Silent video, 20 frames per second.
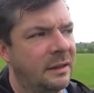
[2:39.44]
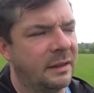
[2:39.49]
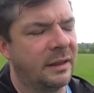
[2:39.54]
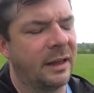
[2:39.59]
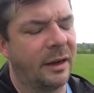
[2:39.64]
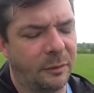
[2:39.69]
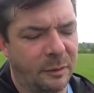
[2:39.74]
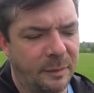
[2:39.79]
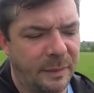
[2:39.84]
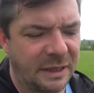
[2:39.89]

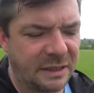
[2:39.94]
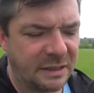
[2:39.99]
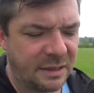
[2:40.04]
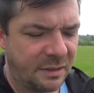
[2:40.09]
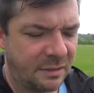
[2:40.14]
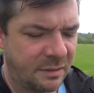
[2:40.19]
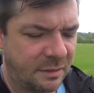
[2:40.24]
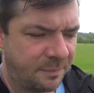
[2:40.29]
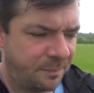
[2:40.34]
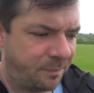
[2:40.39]
That would make
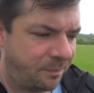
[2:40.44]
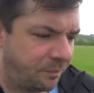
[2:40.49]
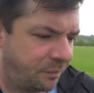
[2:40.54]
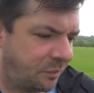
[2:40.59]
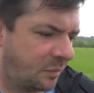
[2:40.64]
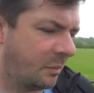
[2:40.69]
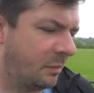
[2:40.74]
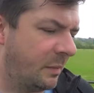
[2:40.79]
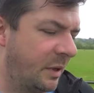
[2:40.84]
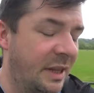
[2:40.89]
sense.
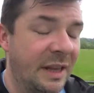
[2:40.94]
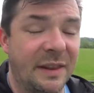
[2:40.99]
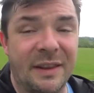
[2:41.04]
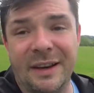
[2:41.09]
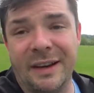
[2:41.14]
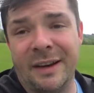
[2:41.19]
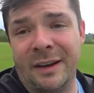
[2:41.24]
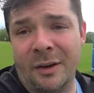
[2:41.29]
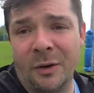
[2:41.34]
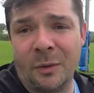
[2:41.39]
But then they
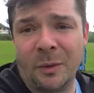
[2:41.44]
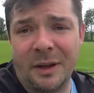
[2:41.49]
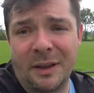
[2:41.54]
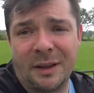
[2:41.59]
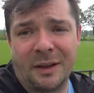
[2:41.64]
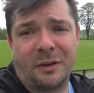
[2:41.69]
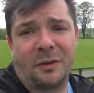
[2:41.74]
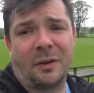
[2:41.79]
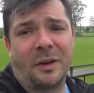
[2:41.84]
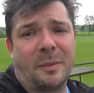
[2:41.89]
didn't do
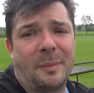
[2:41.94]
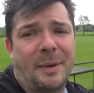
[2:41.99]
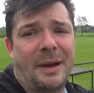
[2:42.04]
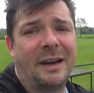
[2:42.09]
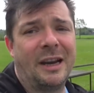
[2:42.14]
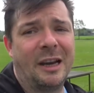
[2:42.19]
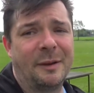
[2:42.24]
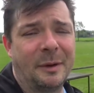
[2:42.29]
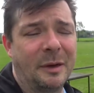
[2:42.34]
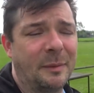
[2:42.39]
anything during the
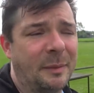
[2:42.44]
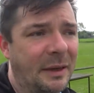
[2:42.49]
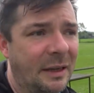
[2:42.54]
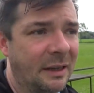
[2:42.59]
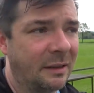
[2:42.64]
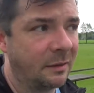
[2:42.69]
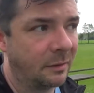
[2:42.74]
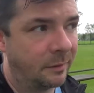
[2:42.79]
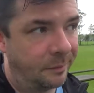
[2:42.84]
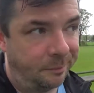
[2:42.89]
pandemic
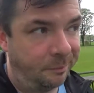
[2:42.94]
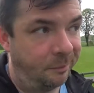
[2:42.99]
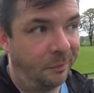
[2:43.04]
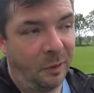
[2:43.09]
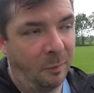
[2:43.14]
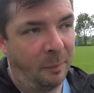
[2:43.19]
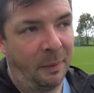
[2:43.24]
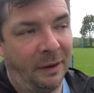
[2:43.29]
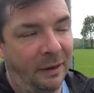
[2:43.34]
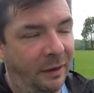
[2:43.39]
because
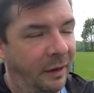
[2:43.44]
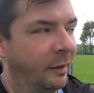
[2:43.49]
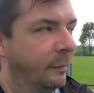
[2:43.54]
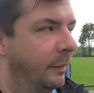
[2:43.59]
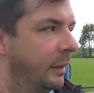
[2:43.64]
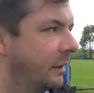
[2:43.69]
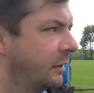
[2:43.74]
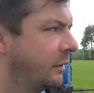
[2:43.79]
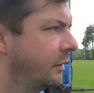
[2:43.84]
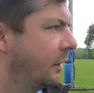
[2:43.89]
the
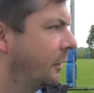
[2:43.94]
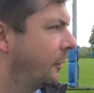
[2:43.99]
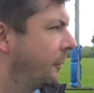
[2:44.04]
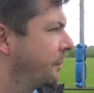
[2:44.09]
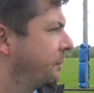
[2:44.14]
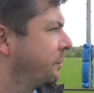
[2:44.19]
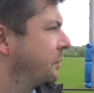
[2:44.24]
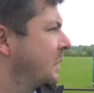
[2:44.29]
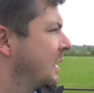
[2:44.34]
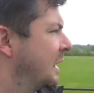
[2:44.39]
pandemic. So
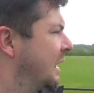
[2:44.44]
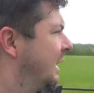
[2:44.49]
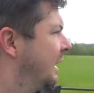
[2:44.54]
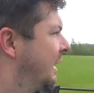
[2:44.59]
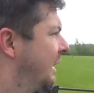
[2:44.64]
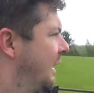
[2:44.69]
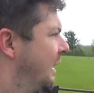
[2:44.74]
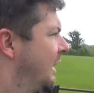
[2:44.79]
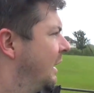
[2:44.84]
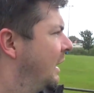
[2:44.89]

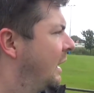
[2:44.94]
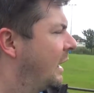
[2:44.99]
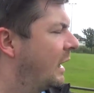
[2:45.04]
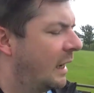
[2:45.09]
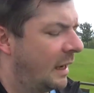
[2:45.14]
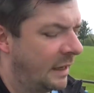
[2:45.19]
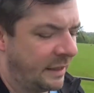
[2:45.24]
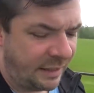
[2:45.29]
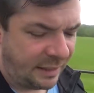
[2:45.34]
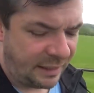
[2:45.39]

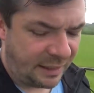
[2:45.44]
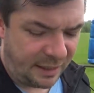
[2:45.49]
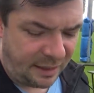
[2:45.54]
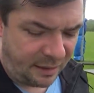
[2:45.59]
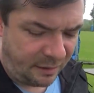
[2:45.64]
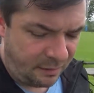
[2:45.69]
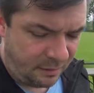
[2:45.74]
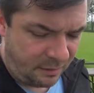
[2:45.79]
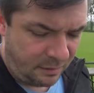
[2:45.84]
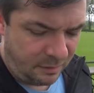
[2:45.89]
I need to
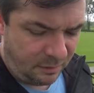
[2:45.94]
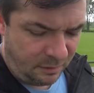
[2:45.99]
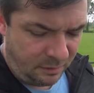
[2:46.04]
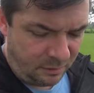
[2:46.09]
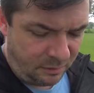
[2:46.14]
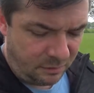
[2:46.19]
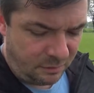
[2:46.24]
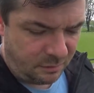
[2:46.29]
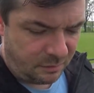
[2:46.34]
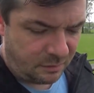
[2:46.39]
get
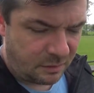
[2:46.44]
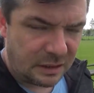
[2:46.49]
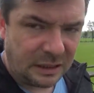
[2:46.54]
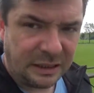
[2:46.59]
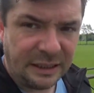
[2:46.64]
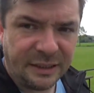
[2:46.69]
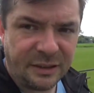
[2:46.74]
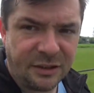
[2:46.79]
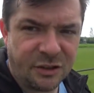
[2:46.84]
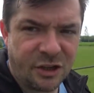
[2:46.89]

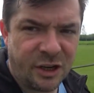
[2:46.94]
cleats